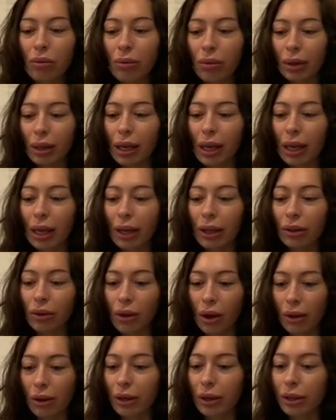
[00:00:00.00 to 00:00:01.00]
really
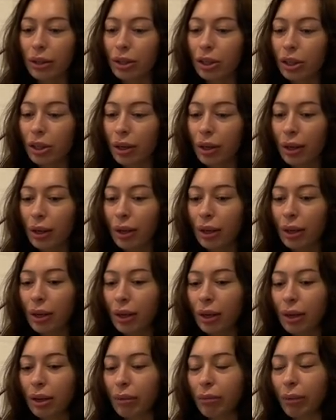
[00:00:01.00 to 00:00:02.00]
acknowledge
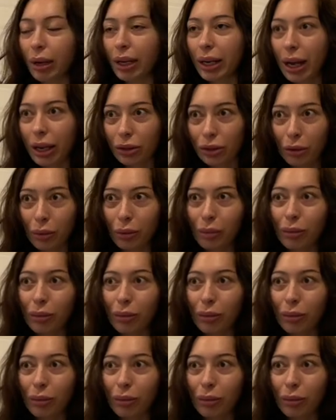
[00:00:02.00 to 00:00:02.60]
my natural